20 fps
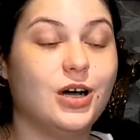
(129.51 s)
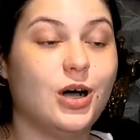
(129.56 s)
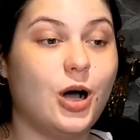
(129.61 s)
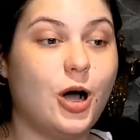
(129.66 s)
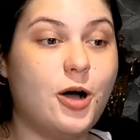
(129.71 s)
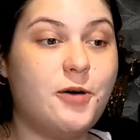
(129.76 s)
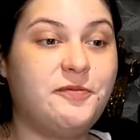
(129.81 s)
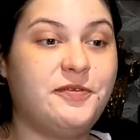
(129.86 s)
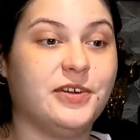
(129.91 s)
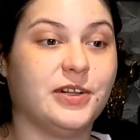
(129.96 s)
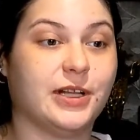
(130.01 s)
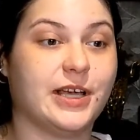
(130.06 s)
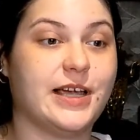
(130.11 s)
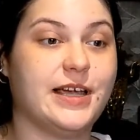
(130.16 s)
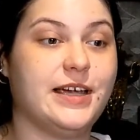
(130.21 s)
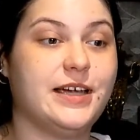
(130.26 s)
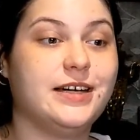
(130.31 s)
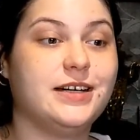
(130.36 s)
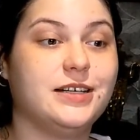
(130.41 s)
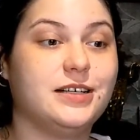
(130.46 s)

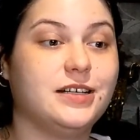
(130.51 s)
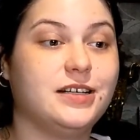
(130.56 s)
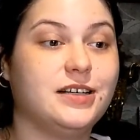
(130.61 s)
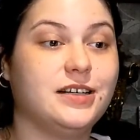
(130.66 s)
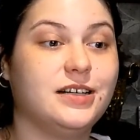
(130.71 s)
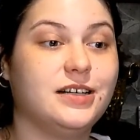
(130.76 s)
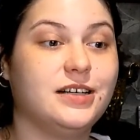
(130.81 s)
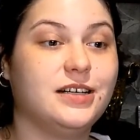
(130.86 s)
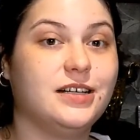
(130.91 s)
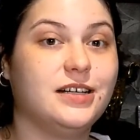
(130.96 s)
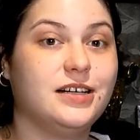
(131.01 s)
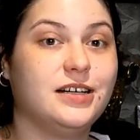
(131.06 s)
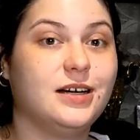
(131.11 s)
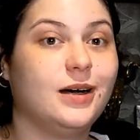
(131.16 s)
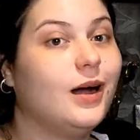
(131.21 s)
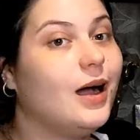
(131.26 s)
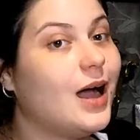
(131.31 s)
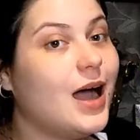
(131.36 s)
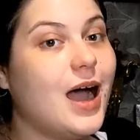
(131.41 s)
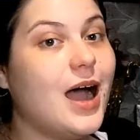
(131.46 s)
hopefully,
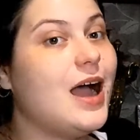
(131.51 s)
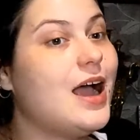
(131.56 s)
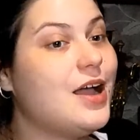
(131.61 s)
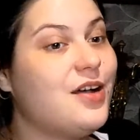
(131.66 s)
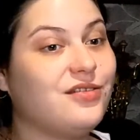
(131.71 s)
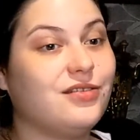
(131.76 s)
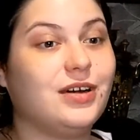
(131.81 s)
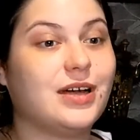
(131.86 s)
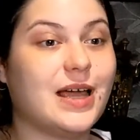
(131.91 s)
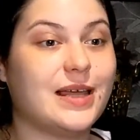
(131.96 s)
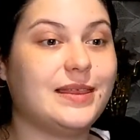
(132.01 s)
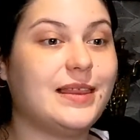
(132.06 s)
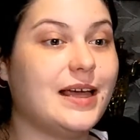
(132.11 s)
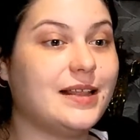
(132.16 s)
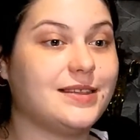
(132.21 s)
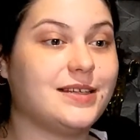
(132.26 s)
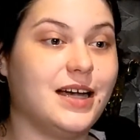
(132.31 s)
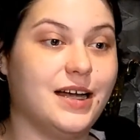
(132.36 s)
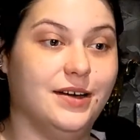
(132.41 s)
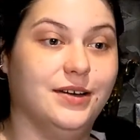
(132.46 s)
I will get
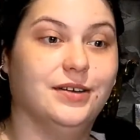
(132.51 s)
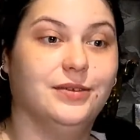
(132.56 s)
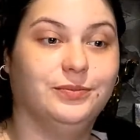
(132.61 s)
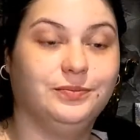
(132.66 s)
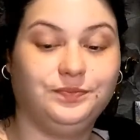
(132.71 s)
that done.